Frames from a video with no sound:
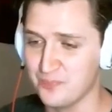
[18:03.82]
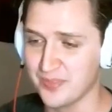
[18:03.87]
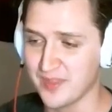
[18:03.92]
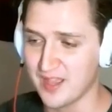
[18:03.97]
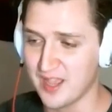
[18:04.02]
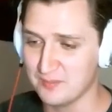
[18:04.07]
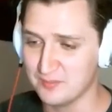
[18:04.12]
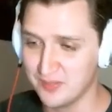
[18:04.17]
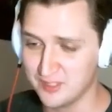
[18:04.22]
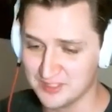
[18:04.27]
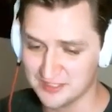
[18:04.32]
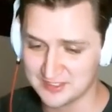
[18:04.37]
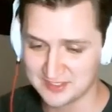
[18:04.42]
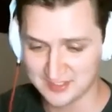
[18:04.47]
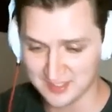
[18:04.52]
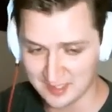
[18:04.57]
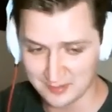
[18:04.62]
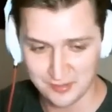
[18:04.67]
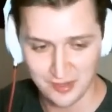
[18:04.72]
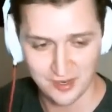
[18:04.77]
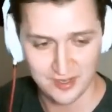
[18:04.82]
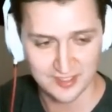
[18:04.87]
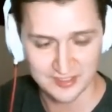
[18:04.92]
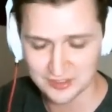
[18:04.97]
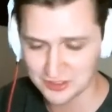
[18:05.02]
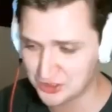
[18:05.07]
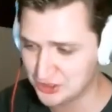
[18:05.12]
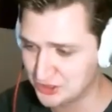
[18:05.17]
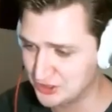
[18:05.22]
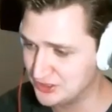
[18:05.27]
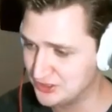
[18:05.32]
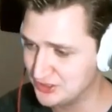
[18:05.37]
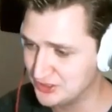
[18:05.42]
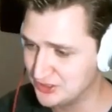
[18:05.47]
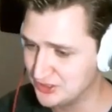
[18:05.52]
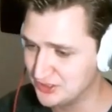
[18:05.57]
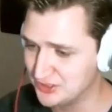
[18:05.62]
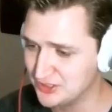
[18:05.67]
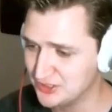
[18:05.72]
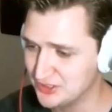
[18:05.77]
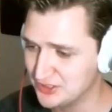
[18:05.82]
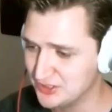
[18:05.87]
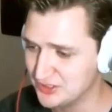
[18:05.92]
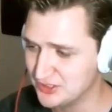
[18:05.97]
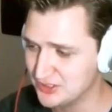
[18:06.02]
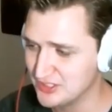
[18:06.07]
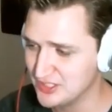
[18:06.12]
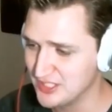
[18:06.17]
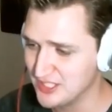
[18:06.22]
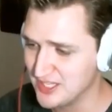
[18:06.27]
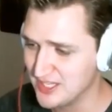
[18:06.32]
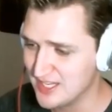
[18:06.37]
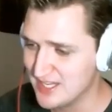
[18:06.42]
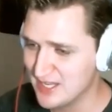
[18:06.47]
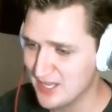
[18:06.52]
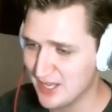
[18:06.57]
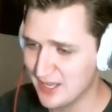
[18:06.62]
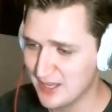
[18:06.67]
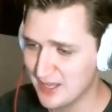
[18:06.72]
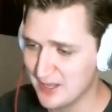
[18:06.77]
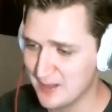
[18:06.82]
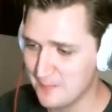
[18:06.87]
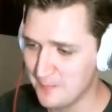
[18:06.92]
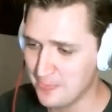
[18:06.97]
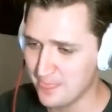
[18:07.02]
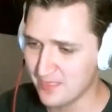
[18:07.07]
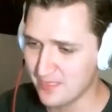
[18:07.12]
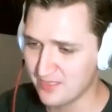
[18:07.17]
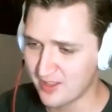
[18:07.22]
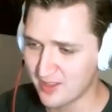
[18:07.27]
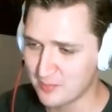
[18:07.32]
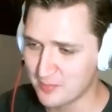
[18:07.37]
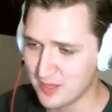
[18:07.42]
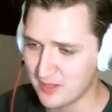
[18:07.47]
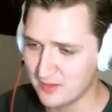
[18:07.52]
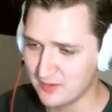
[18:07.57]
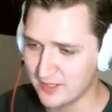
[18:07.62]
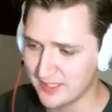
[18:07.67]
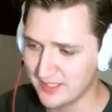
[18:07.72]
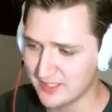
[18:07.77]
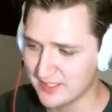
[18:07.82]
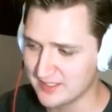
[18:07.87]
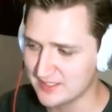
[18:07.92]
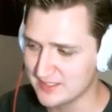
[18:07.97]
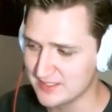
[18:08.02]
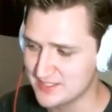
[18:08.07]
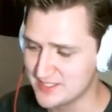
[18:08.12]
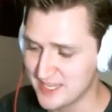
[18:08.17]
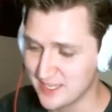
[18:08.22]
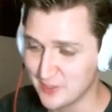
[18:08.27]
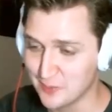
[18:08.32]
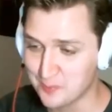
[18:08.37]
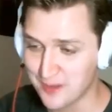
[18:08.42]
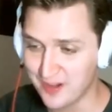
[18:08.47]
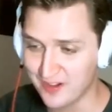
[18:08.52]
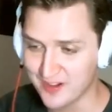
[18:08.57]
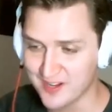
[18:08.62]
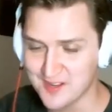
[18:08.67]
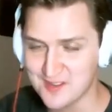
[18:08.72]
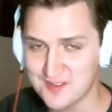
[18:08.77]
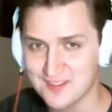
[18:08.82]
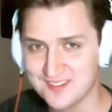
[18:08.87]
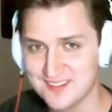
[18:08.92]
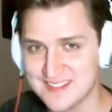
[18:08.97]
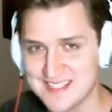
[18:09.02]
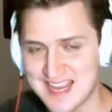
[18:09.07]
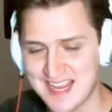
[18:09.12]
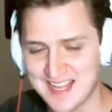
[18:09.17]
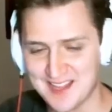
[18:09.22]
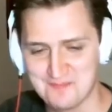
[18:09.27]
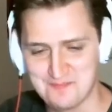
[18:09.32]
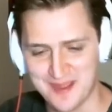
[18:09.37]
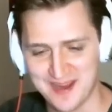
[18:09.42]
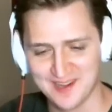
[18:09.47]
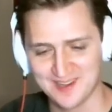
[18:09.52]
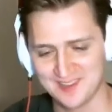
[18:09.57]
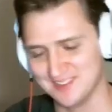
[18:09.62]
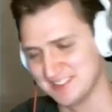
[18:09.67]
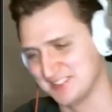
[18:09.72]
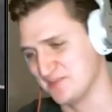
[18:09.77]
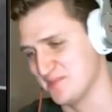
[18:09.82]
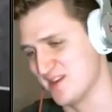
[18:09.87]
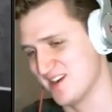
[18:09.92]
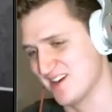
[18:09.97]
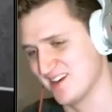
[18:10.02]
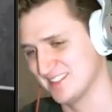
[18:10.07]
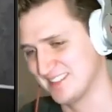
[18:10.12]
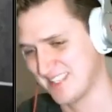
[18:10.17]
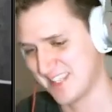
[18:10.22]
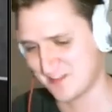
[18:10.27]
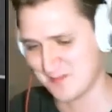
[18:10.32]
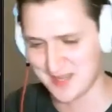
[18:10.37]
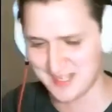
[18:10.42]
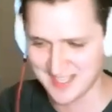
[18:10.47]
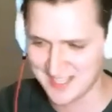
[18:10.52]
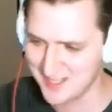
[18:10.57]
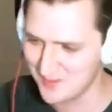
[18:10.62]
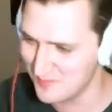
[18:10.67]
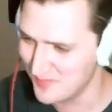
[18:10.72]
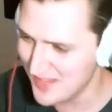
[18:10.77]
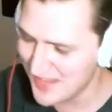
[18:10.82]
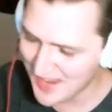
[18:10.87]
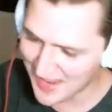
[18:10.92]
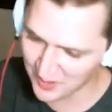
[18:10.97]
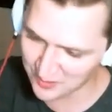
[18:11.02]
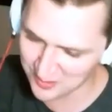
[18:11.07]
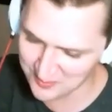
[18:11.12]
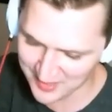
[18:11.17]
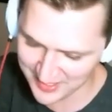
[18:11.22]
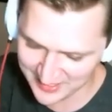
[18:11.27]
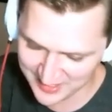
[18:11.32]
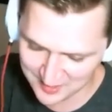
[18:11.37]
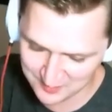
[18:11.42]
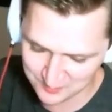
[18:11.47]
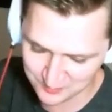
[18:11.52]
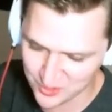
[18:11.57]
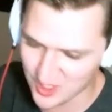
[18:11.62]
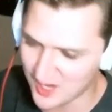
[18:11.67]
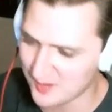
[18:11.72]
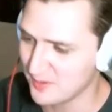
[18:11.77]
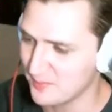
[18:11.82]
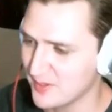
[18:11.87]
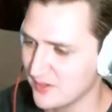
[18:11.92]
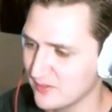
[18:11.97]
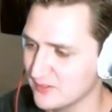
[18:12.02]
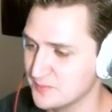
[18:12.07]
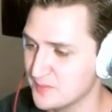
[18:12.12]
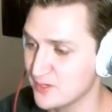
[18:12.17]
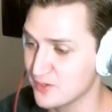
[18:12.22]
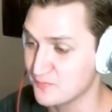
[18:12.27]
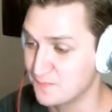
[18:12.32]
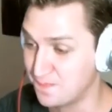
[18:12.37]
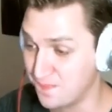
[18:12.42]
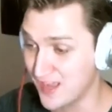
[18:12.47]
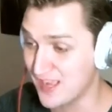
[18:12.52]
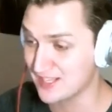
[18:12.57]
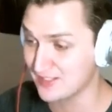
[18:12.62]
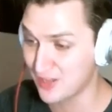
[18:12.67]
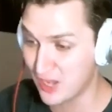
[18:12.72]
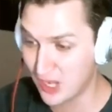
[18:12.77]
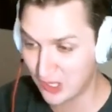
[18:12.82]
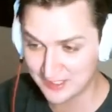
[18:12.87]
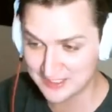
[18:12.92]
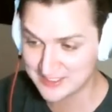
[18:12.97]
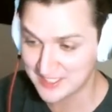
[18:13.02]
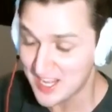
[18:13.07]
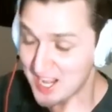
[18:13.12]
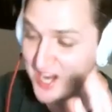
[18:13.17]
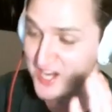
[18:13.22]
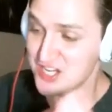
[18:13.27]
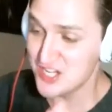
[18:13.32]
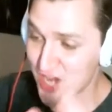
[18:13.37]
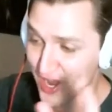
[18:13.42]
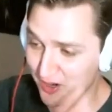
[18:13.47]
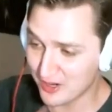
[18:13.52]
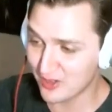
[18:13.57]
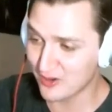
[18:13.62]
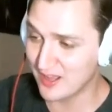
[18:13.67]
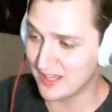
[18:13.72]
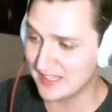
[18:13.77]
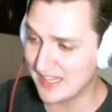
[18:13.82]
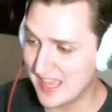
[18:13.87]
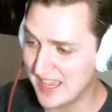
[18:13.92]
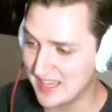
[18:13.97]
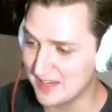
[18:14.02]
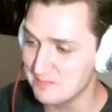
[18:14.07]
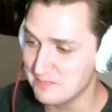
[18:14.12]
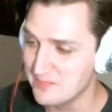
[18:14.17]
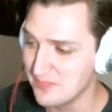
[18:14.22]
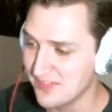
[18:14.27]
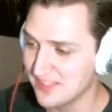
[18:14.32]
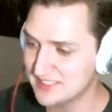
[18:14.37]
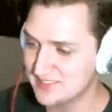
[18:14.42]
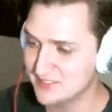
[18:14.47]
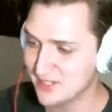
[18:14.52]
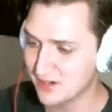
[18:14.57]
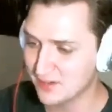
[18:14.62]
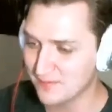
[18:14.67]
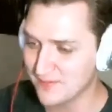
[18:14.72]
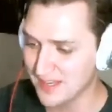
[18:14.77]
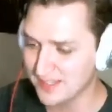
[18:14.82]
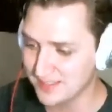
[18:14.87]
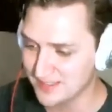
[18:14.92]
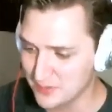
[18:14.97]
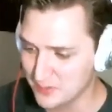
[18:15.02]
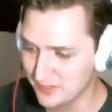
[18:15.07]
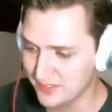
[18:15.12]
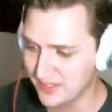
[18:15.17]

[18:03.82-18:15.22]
I'm gonna stop talking. Shh. Talked about like Tyler Perry. Tyler Perilous Mirror. Let's talk about him. I wouldn't mind him dropping a Perilous Mirror. Fuck no, no, I lied. That's an artifact and he would